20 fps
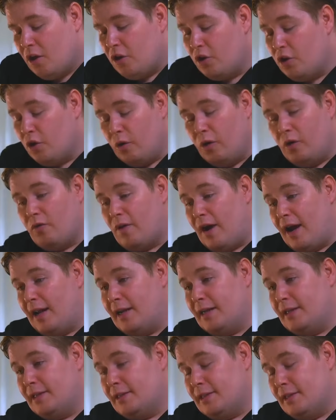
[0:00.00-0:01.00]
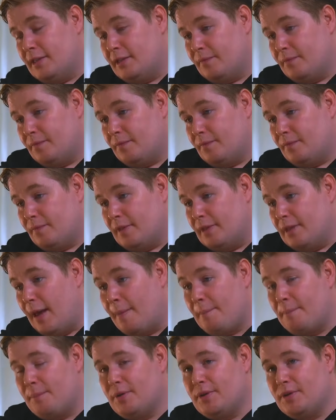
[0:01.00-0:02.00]
You're around
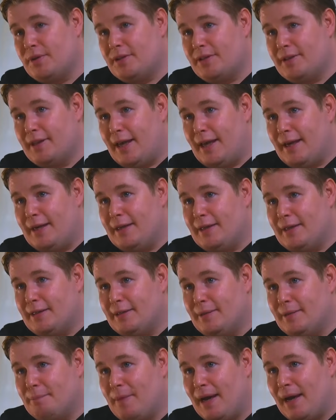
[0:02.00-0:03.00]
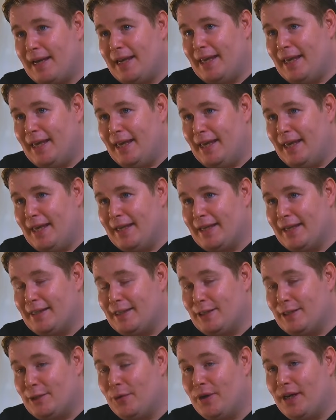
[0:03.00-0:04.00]
numbers and money
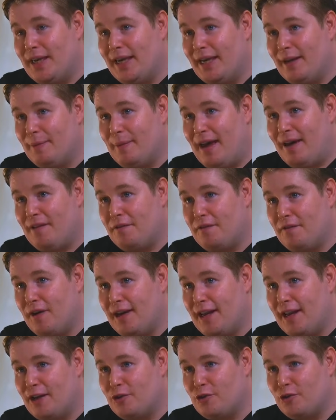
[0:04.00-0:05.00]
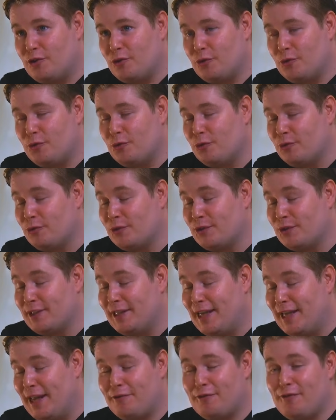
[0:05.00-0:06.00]
and talking about financials
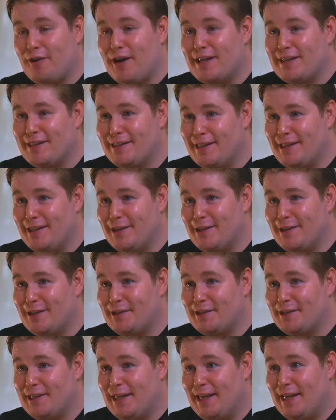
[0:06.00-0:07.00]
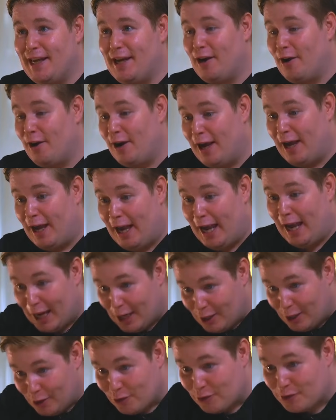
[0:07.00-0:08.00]
left, right, and centre
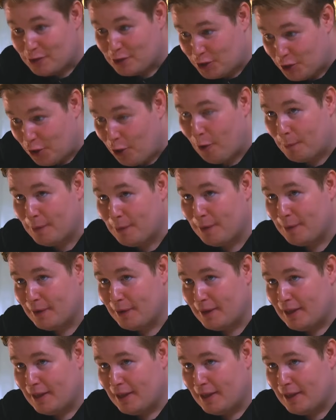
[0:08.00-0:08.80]
in your job.